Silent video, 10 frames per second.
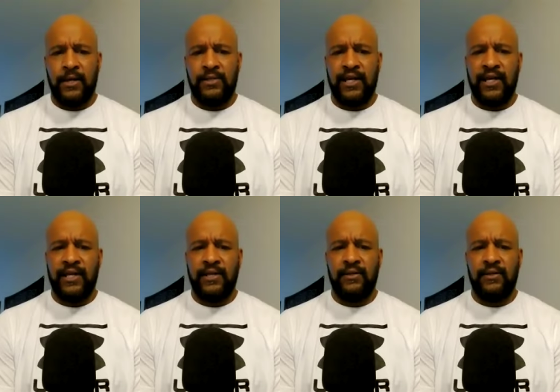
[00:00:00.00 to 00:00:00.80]

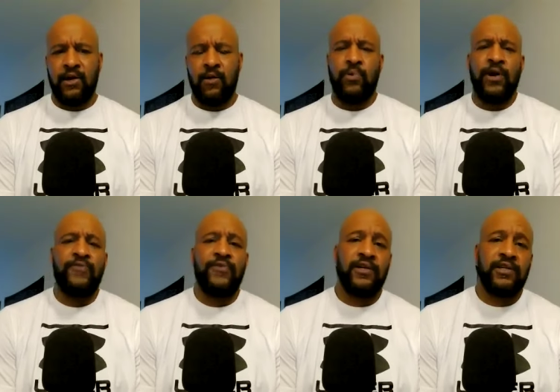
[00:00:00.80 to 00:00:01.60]
Then her
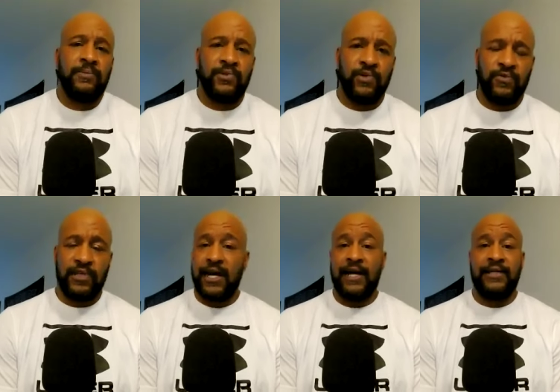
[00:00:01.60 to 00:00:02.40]
boyfriend comes over, the
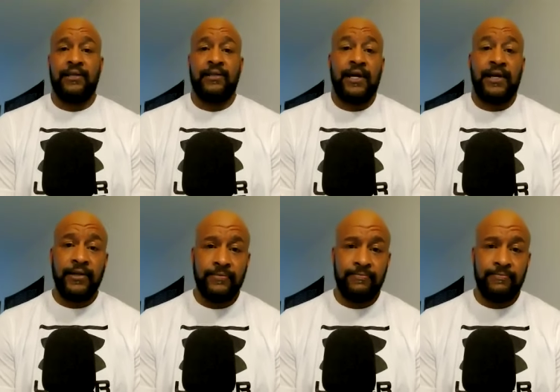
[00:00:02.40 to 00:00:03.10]
guy I didn't like.